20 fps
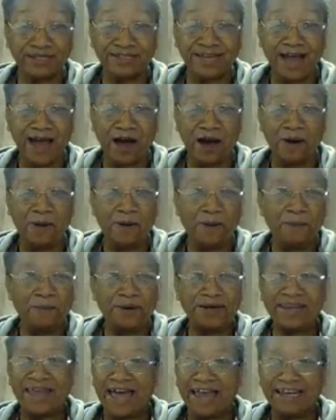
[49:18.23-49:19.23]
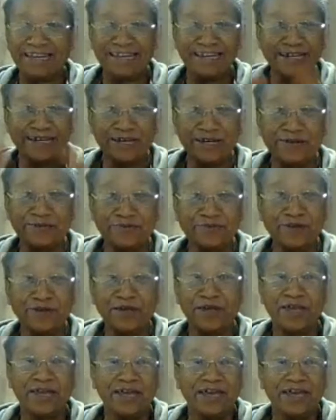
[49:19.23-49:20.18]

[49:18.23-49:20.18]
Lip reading: y'all, but I love to